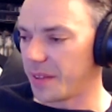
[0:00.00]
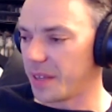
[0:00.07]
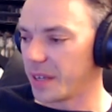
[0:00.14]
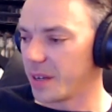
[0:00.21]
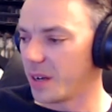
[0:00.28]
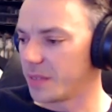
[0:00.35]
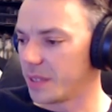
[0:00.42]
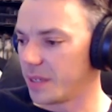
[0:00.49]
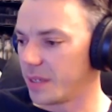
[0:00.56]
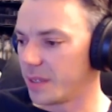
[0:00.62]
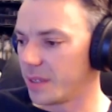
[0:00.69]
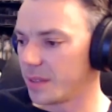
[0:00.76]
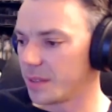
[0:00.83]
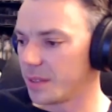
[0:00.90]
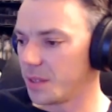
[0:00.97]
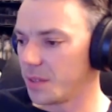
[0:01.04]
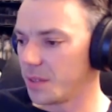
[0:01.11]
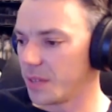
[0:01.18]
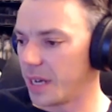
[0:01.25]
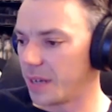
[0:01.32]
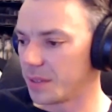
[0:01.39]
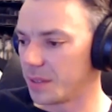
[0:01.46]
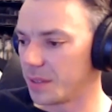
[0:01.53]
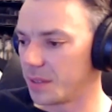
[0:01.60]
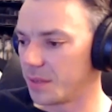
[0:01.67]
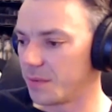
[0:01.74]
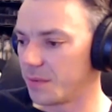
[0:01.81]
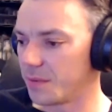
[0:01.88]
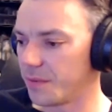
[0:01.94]
think after
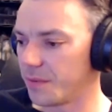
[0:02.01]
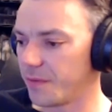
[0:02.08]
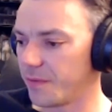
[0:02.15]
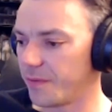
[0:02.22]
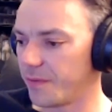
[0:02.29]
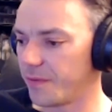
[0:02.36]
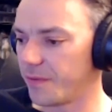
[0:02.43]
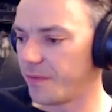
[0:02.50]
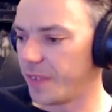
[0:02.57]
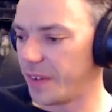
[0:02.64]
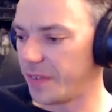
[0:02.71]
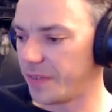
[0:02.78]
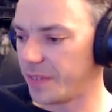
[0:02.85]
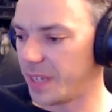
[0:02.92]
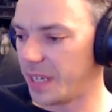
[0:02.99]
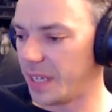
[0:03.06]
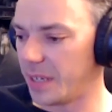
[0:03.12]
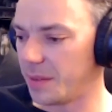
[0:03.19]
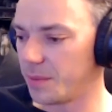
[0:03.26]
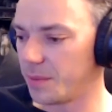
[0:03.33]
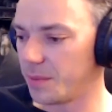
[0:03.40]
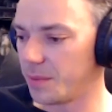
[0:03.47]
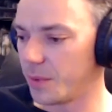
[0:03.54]
2015